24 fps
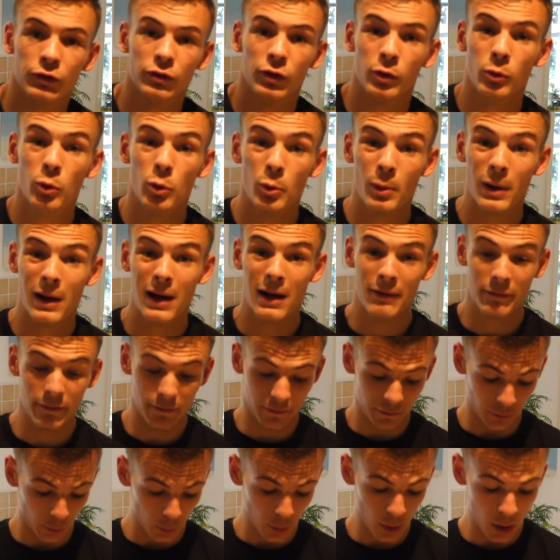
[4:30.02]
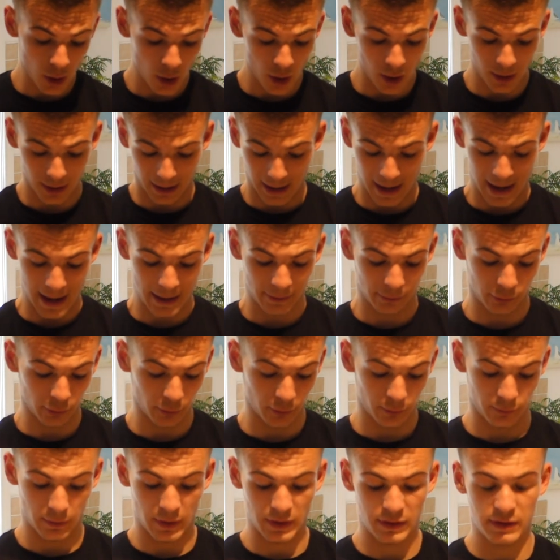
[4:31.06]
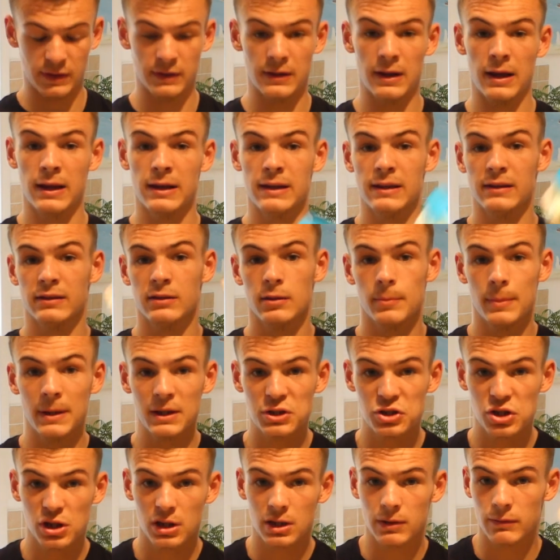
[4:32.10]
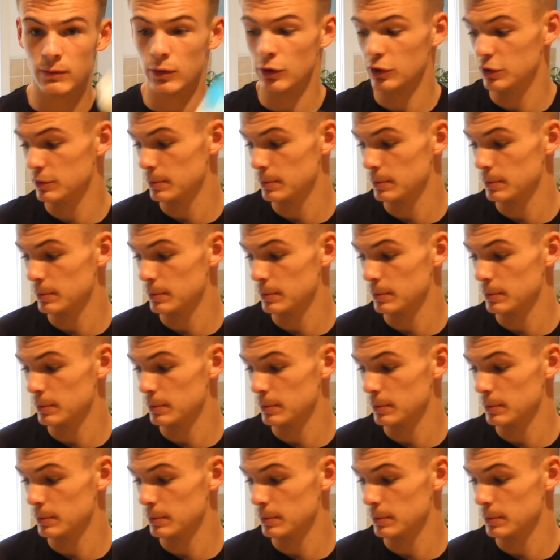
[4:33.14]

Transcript: So what we're having for work and sort of the rest of the day is the big chicken and rice